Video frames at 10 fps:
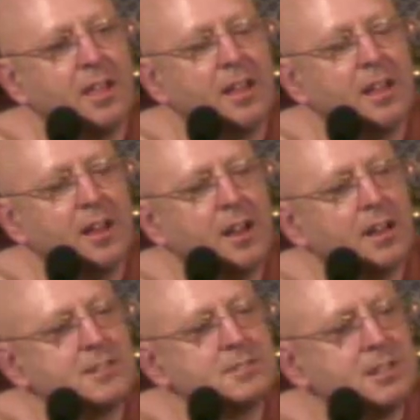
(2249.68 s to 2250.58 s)
And I
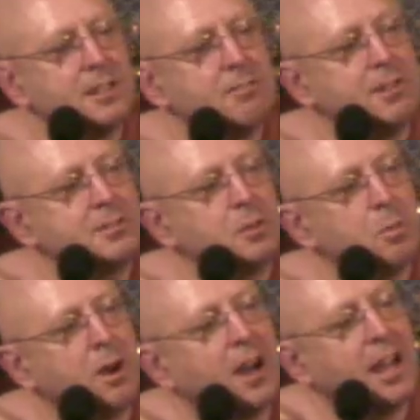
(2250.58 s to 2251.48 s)
can see the reason
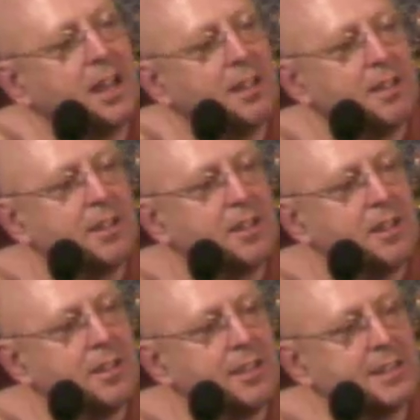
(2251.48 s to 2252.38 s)
why
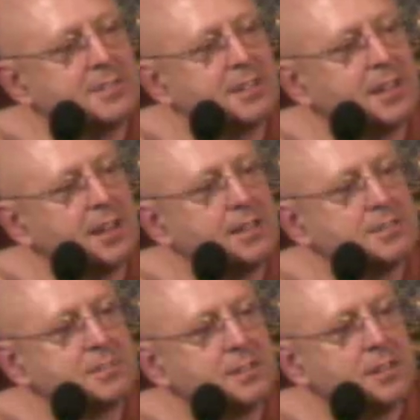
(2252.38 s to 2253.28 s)
that's the
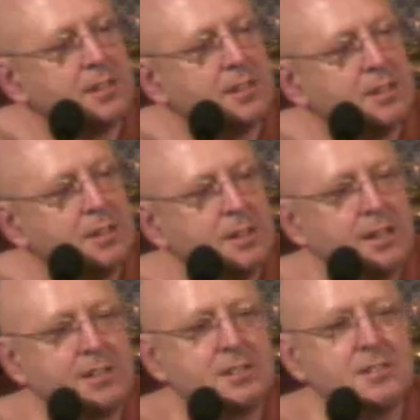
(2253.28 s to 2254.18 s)
case.
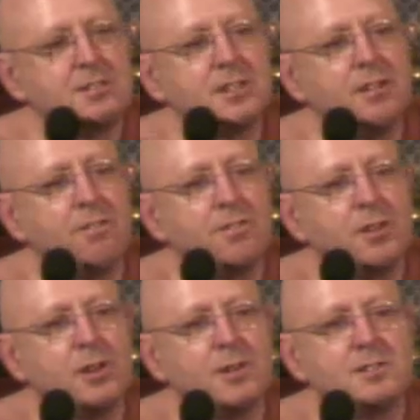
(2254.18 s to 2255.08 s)
It's as if that
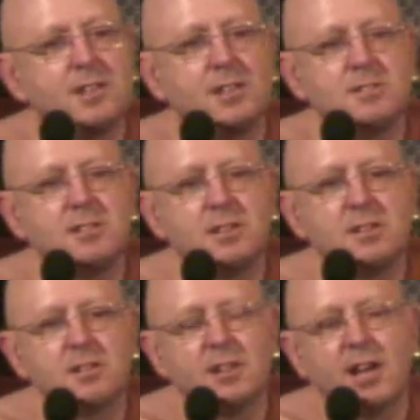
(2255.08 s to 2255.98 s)
you are tested.
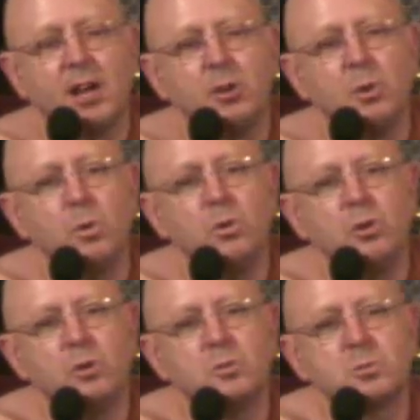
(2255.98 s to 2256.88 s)
Can you
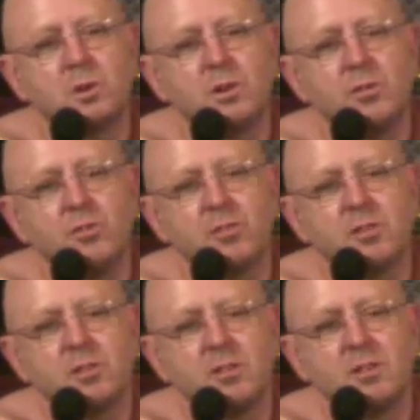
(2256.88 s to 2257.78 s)
use wealth?
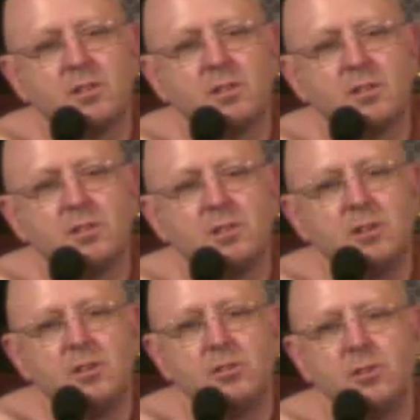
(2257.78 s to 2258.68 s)

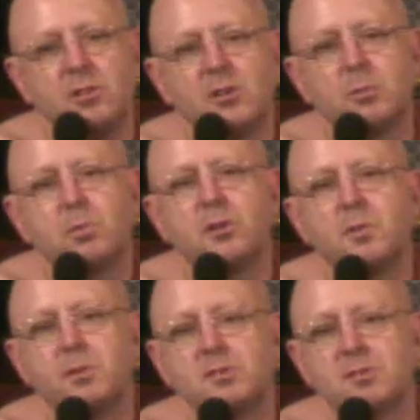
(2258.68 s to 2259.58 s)
Do you know the
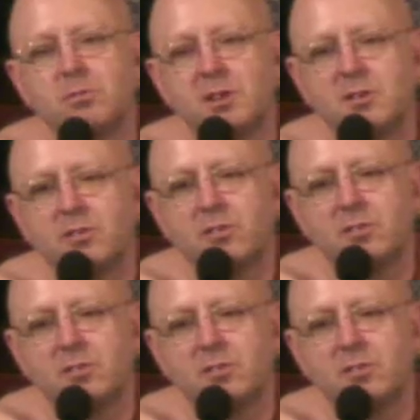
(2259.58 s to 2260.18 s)
purpose of wealth?